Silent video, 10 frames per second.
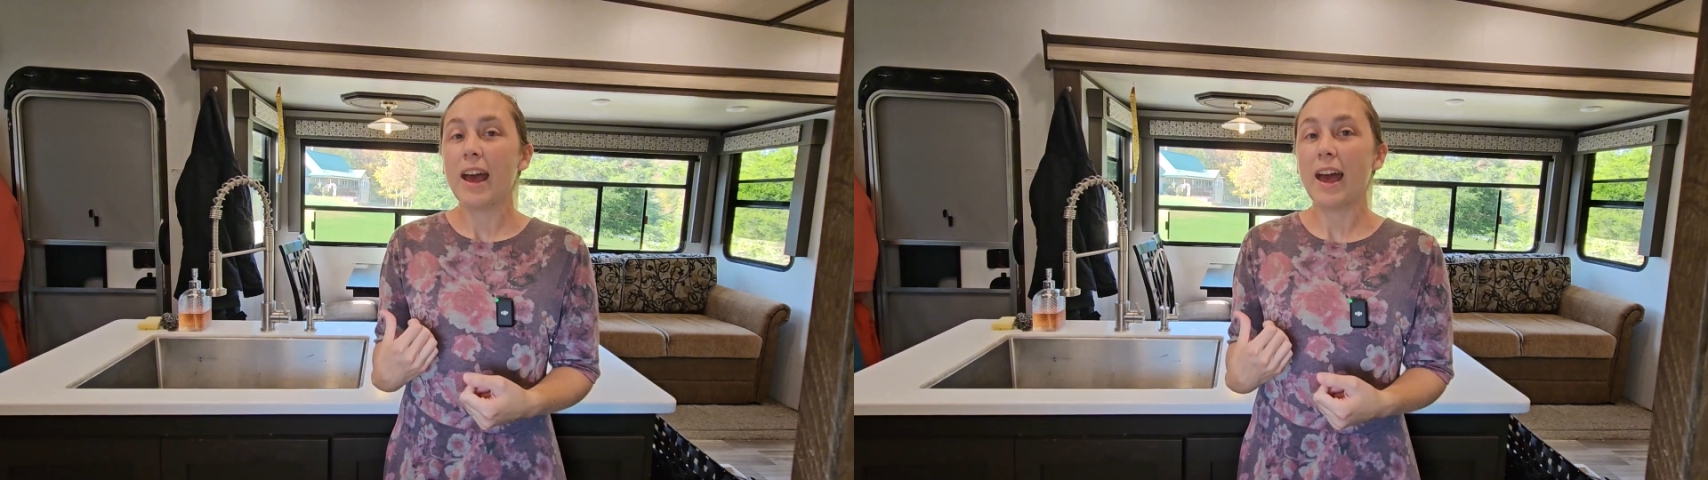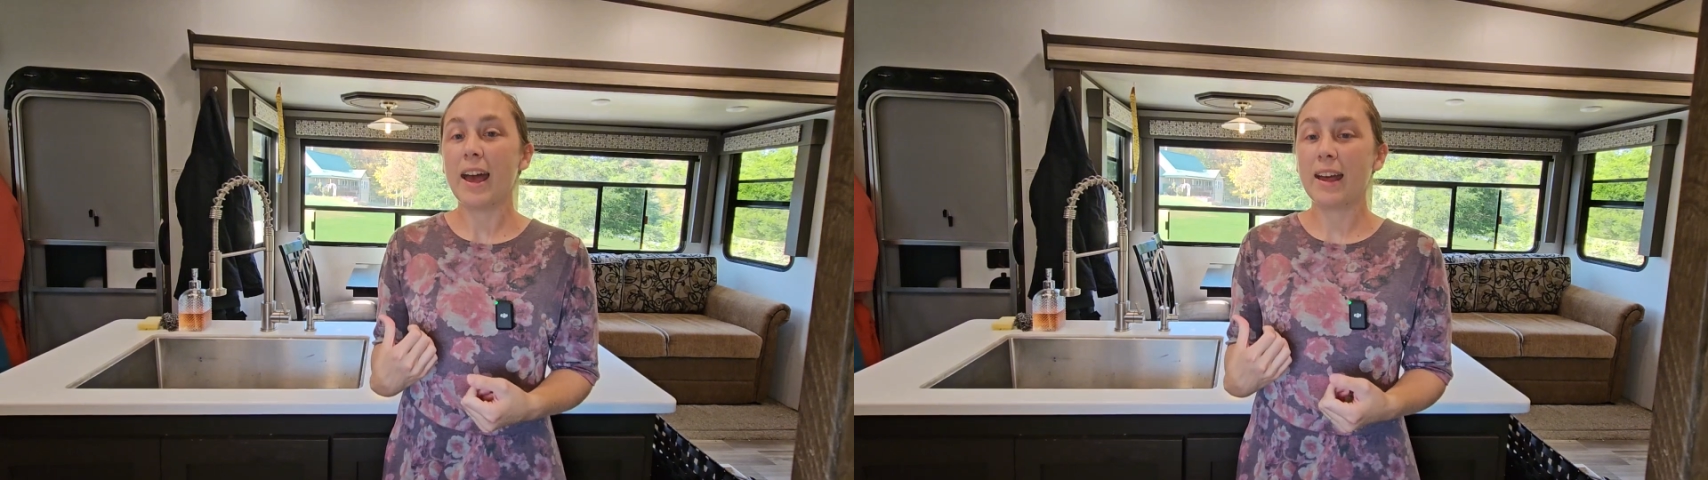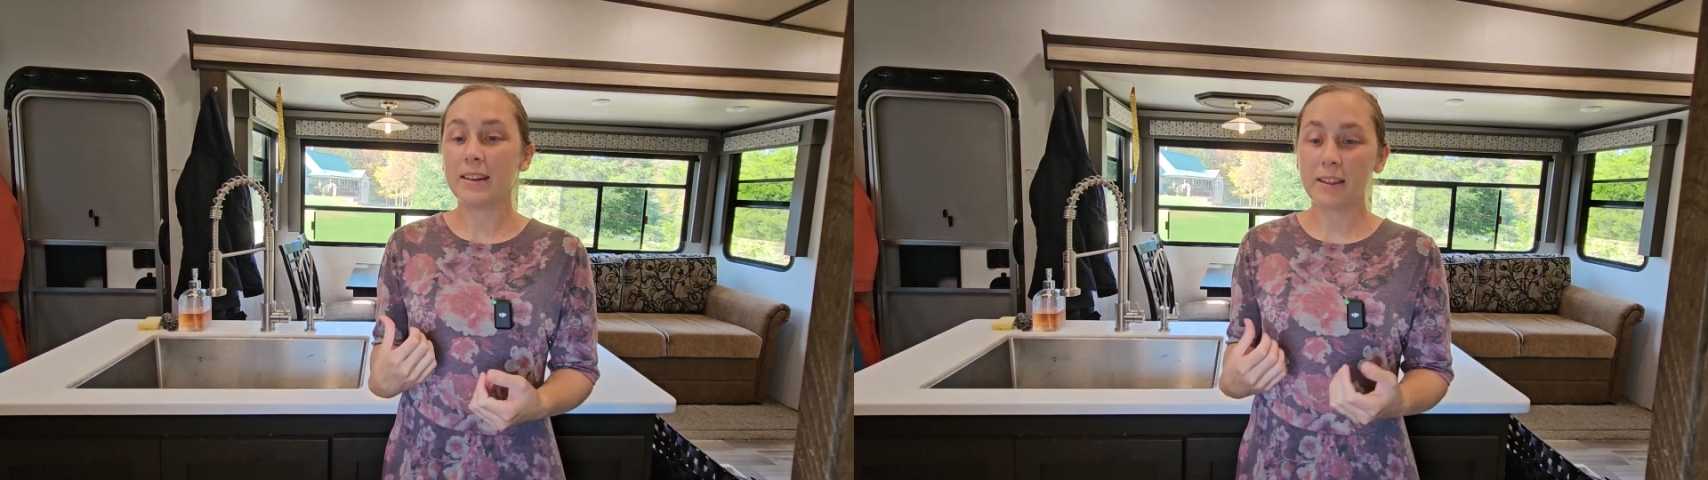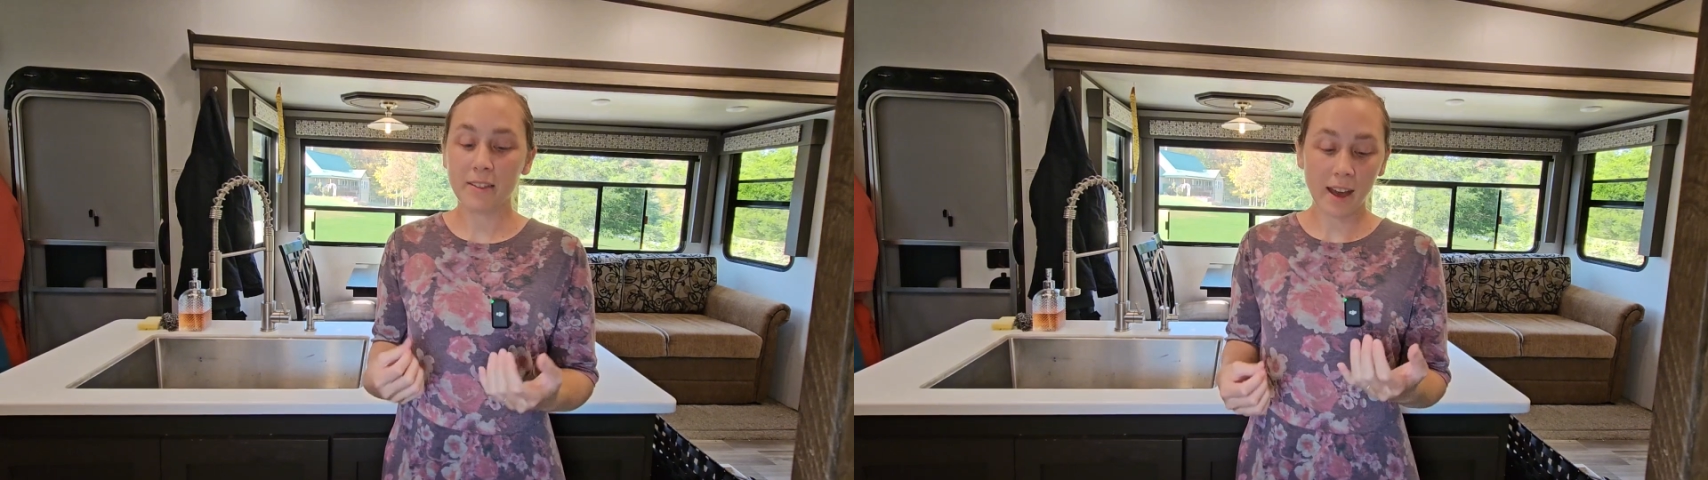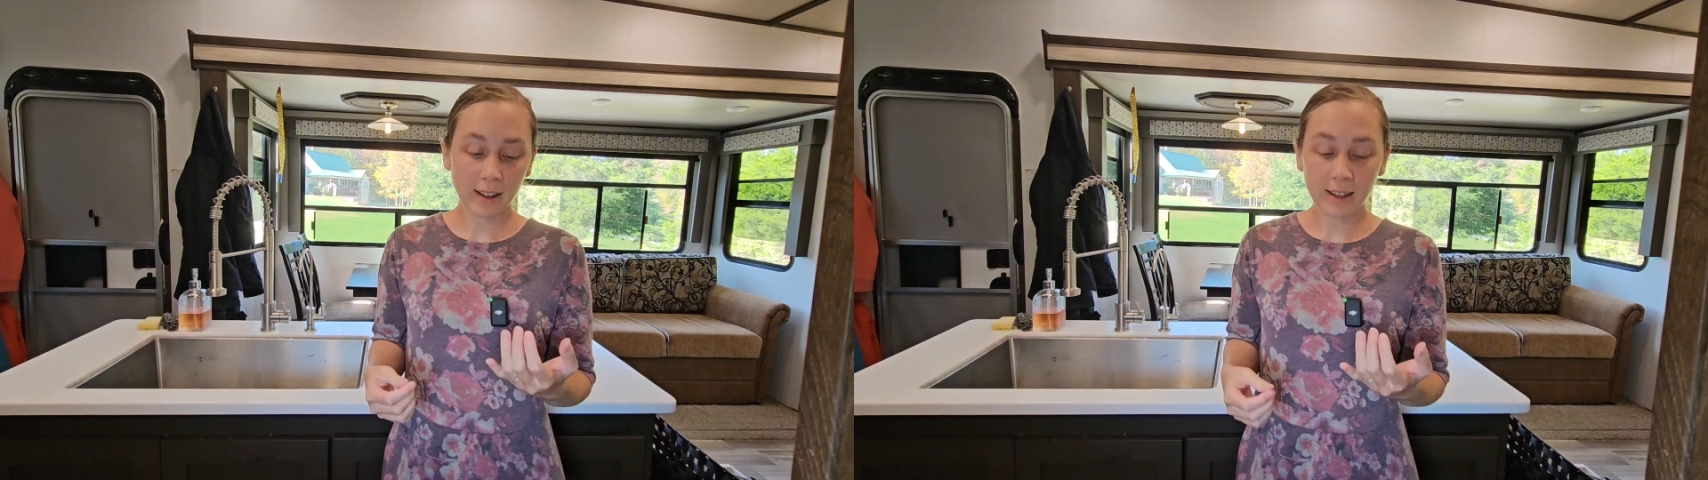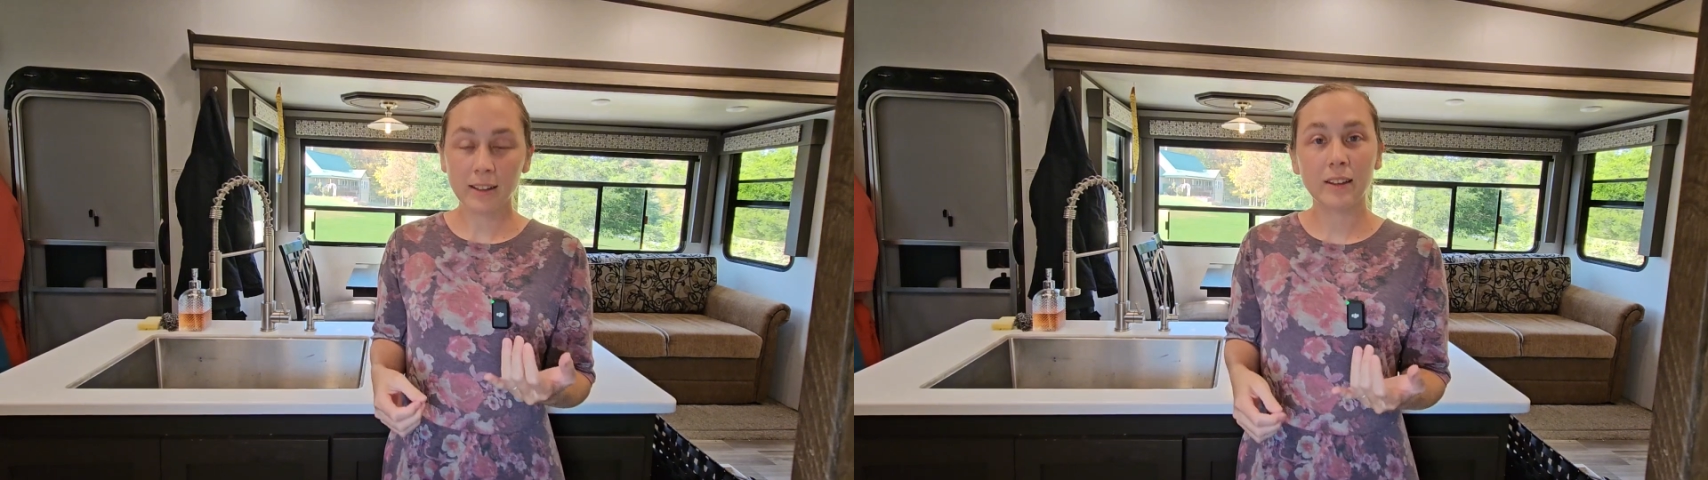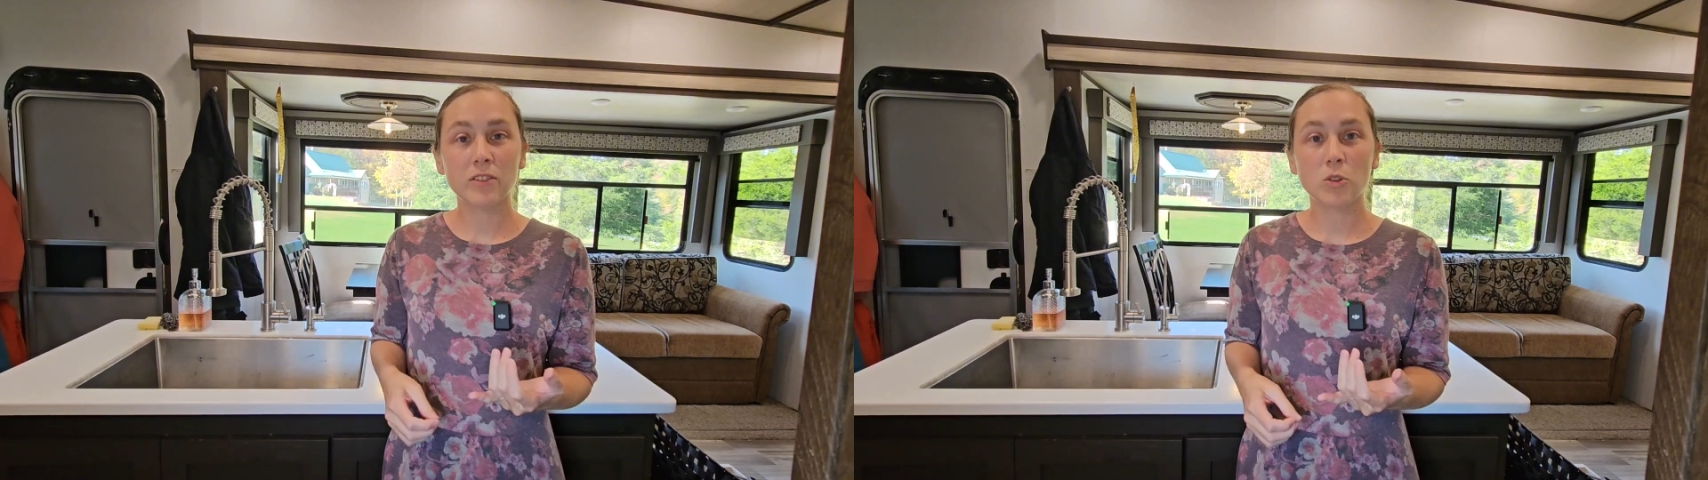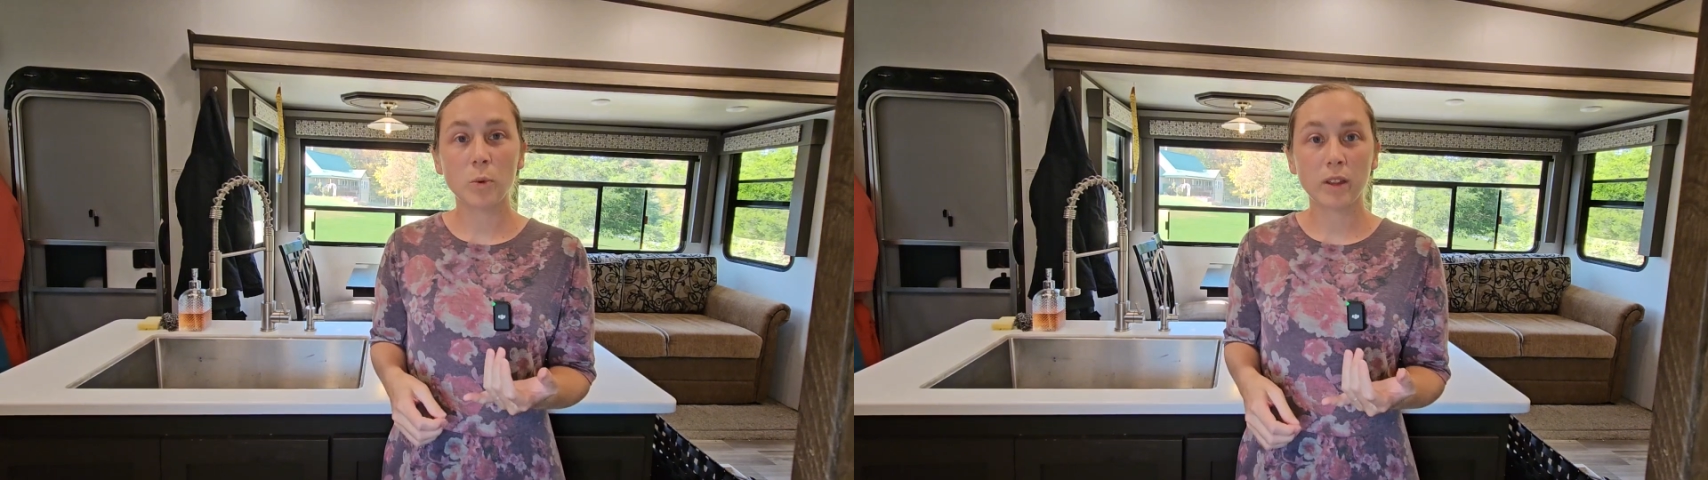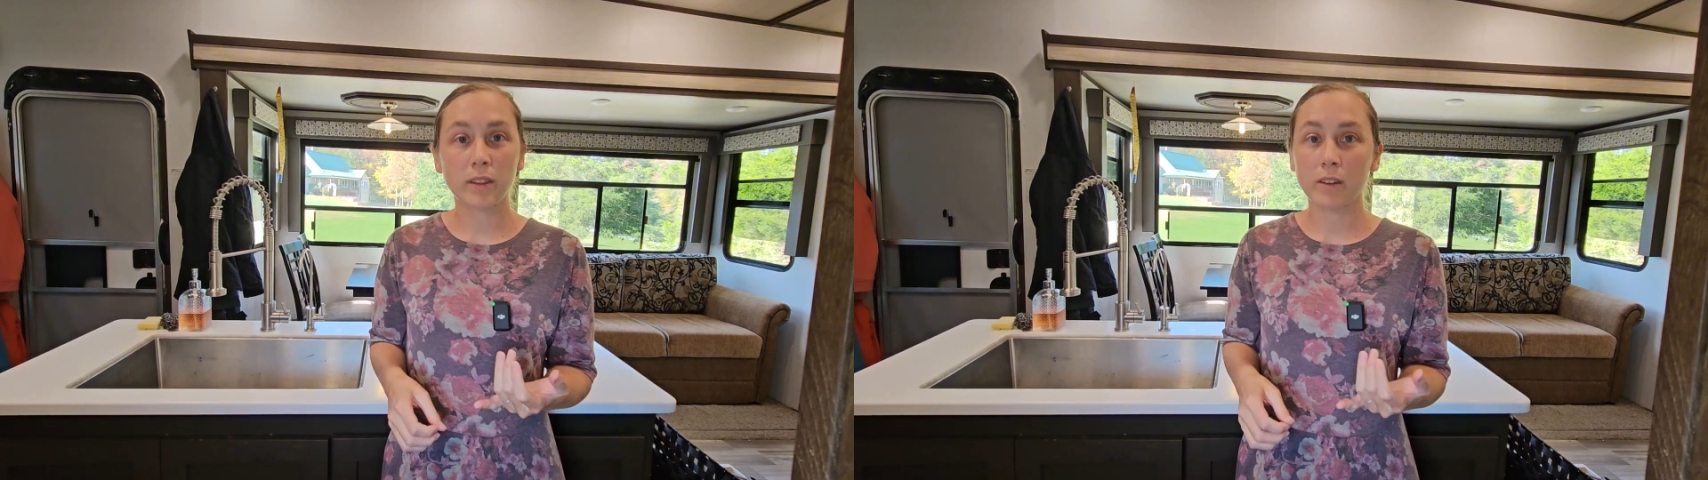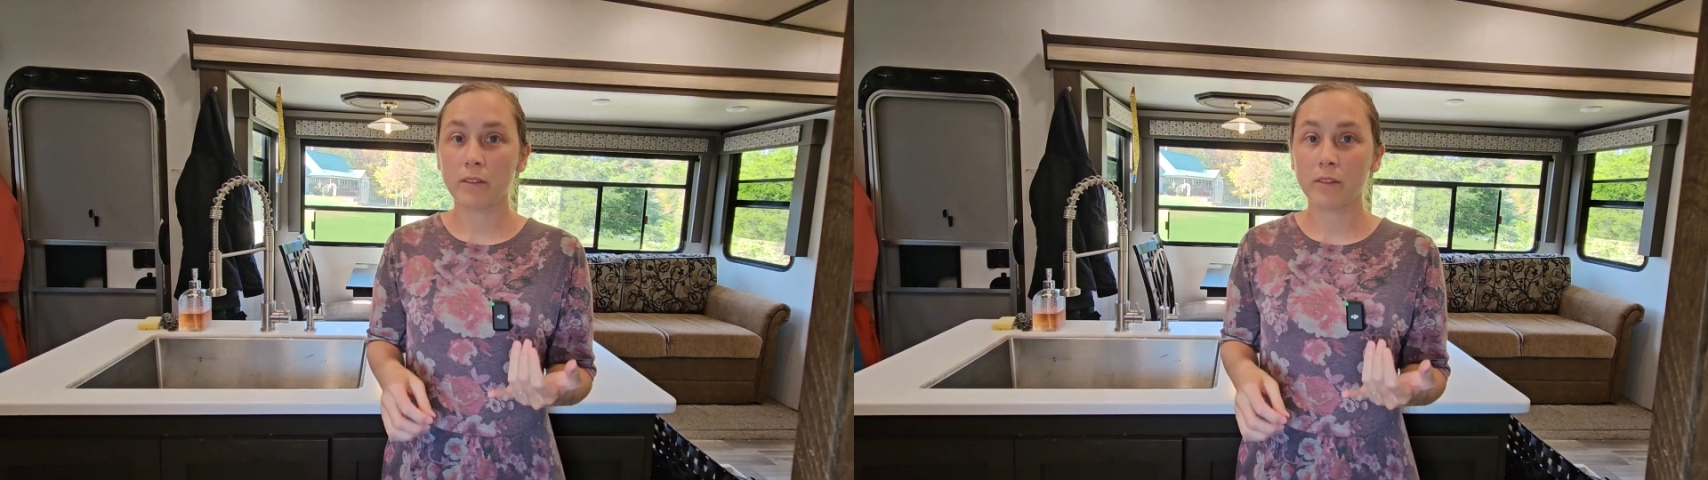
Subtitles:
and that kind of leaves you with